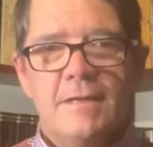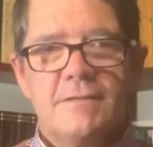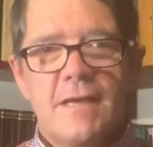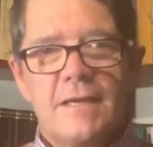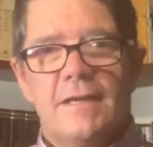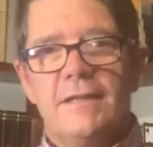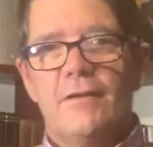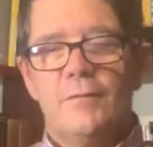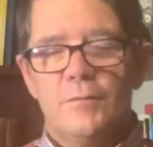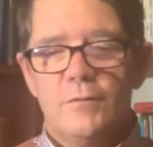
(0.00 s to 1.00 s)
Secondly,
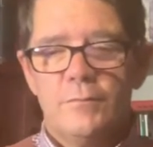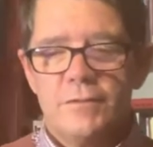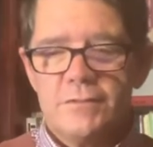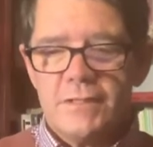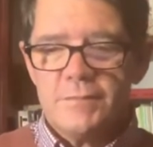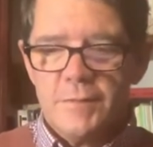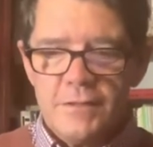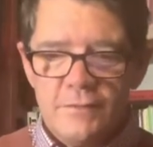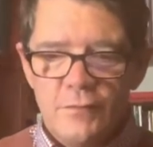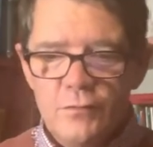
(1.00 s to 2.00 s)
they're important because they
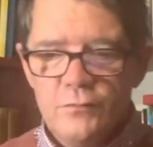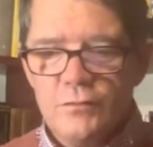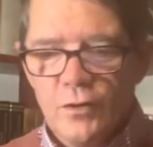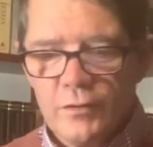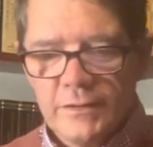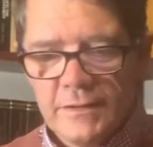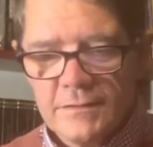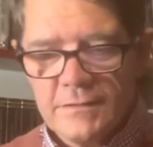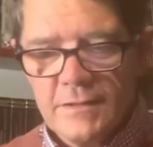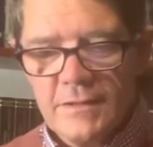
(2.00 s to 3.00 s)
speak of who God
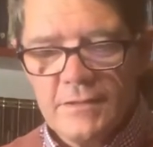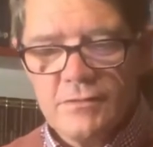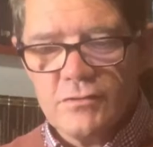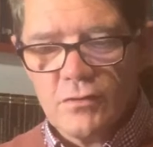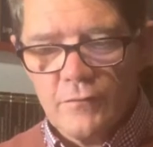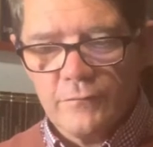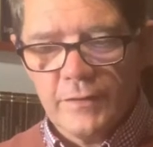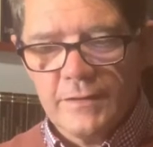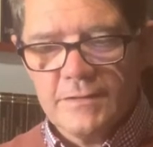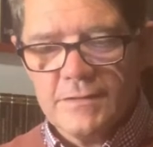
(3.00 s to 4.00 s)
is. He is
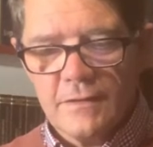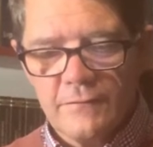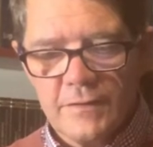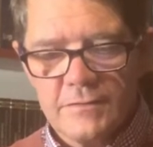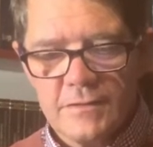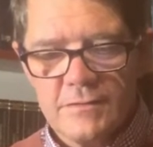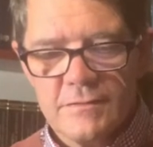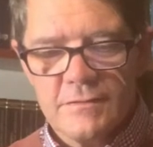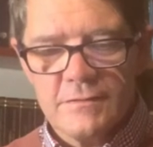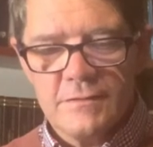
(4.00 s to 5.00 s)
sovereign,
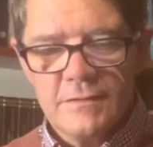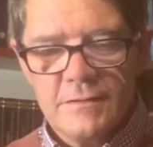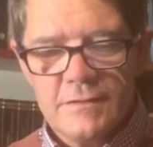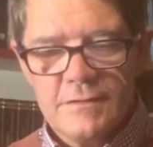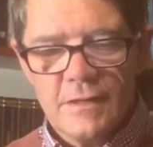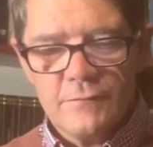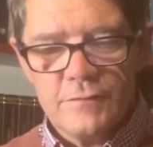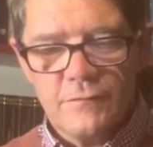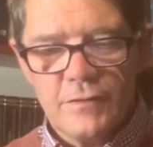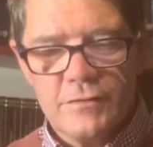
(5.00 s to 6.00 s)
self-existent,
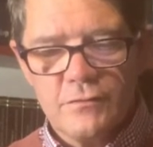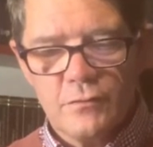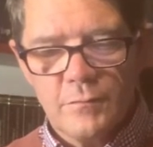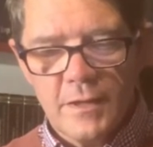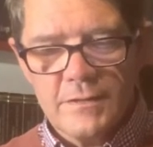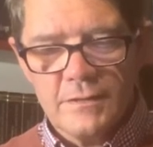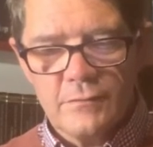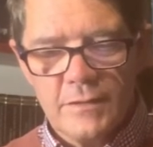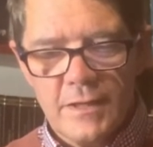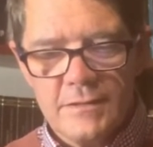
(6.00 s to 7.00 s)
self-sufficient, almighty
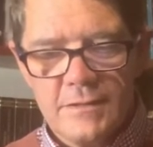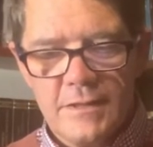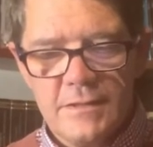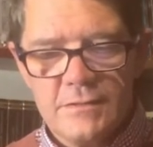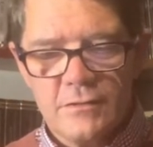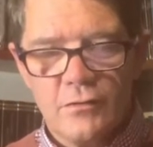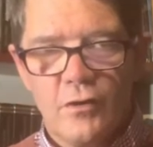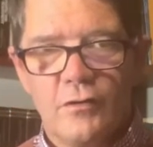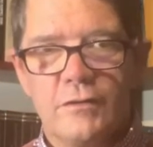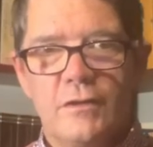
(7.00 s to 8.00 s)
creator. He is the
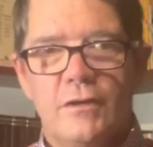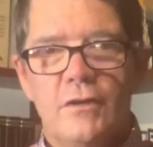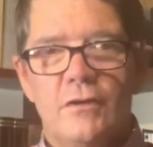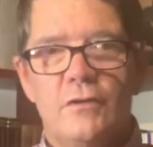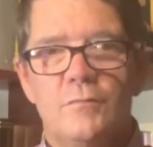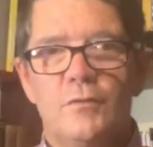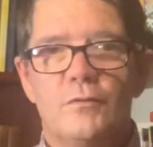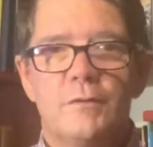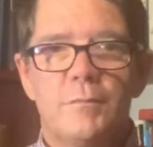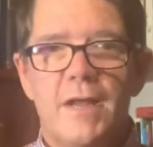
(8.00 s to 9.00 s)
God who
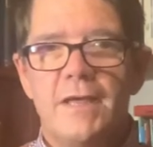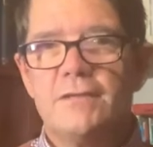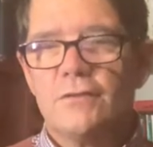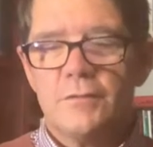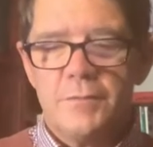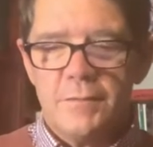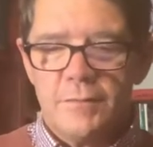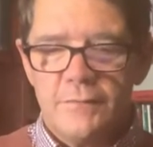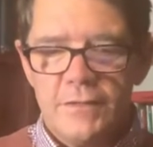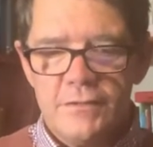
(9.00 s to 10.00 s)
brought the plagues on the
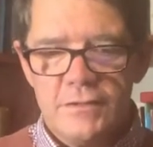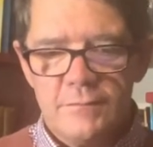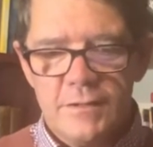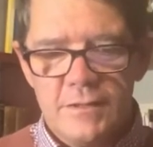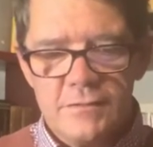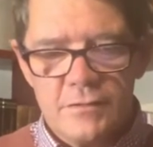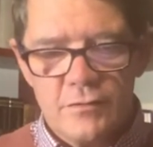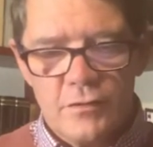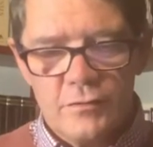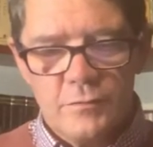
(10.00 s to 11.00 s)
people of Egypt. He is the
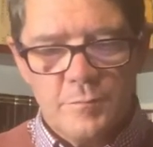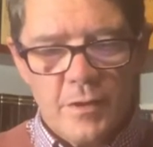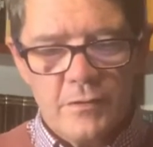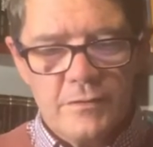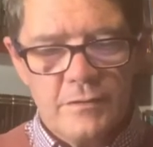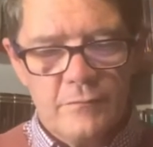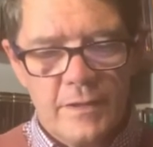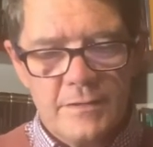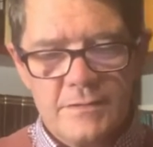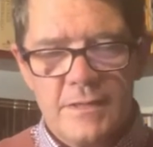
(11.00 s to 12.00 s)
God who parted the
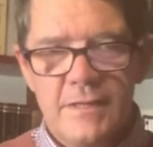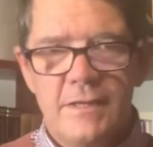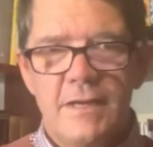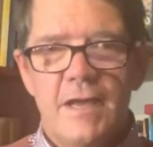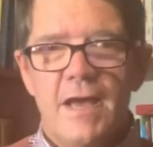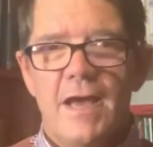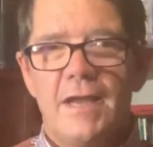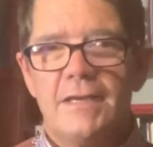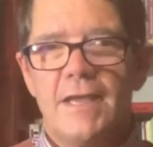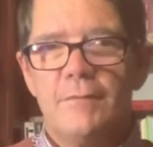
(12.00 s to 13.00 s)
Red Sea
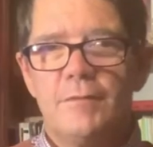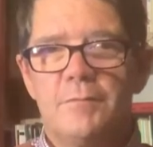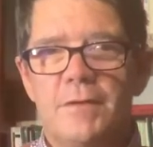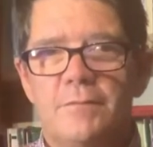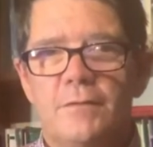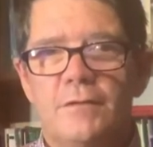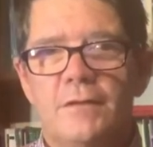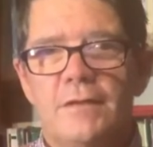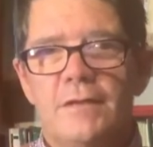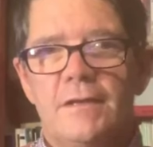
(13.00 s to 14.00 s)
and kept the people
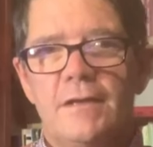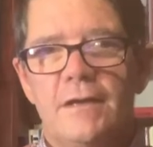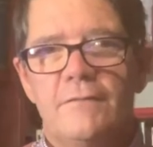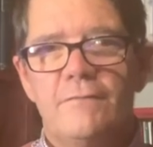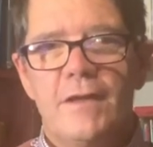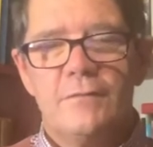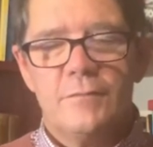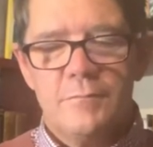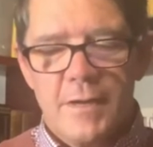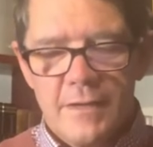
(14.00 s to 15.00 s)
uh, fed
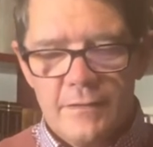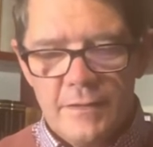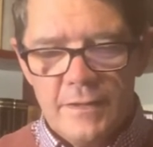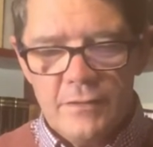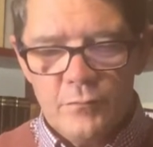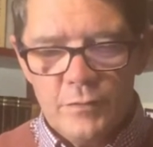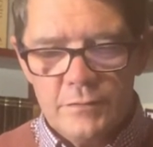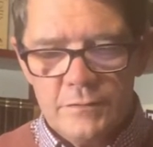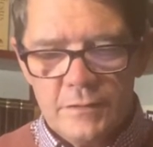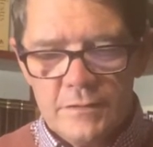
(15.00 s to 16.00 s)
with manna in the
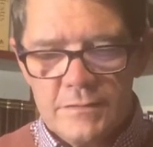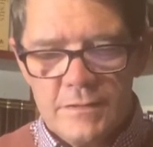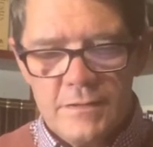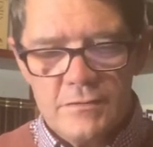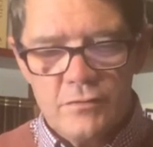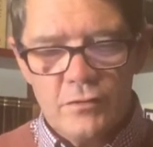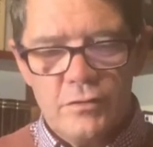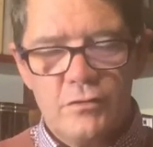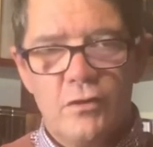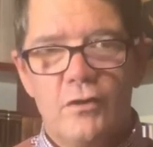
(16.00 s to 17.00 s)
wilderness. He is not a
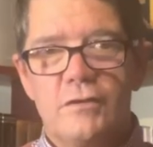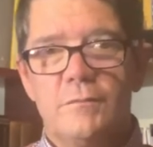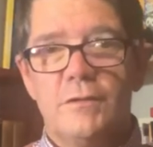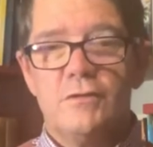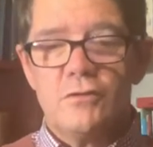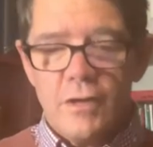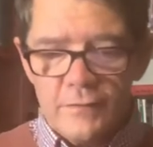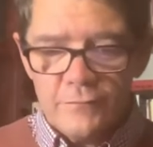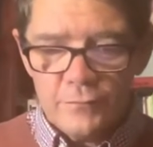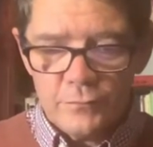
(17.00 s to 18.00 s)
God to be
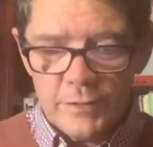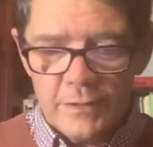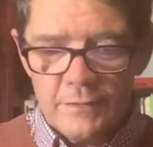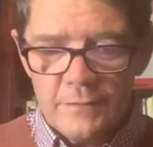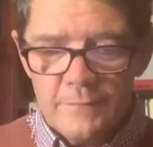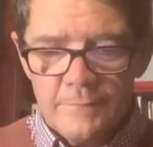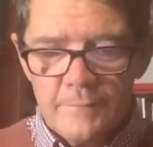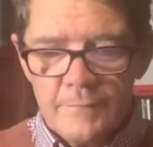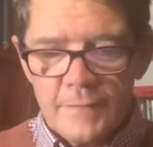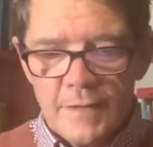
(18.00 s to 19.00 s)
trifled with.
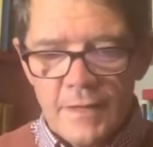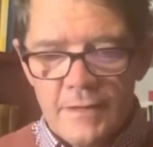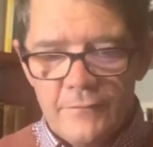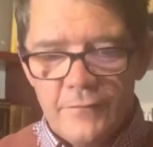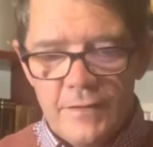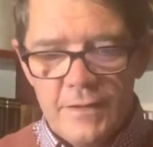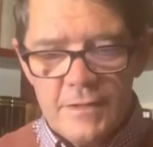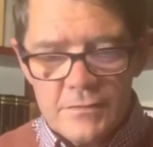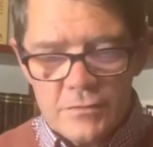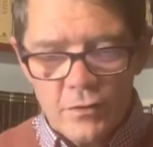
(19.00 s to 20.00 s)
And if he
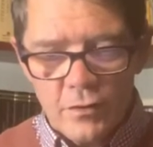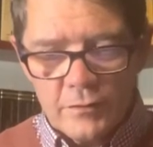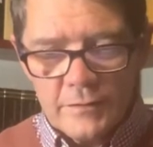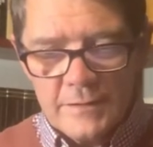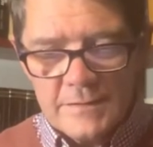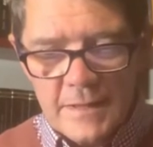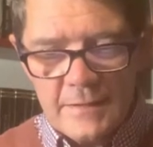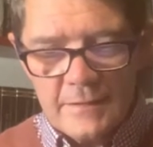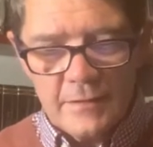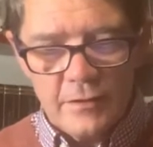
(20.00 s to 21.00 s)
is God and he's
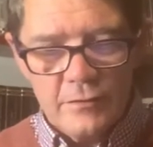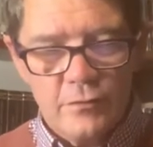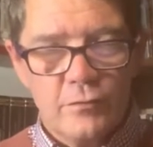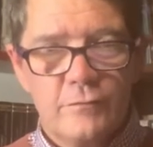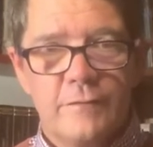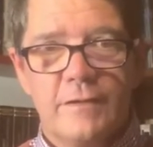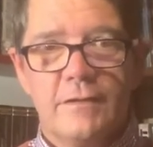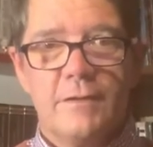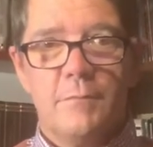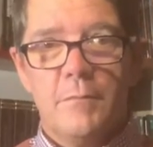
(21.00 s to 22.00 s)
anything like the God revealed
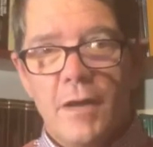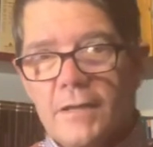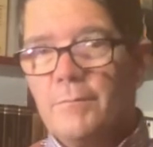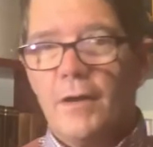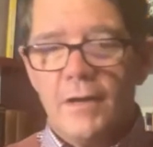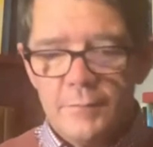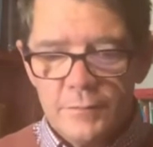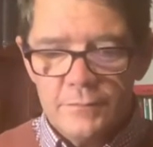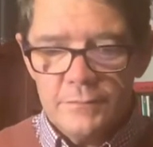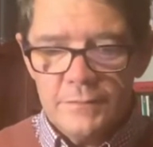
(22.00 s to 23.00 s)
in my
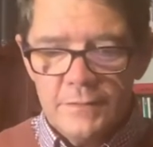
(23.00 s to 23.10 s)
Bible,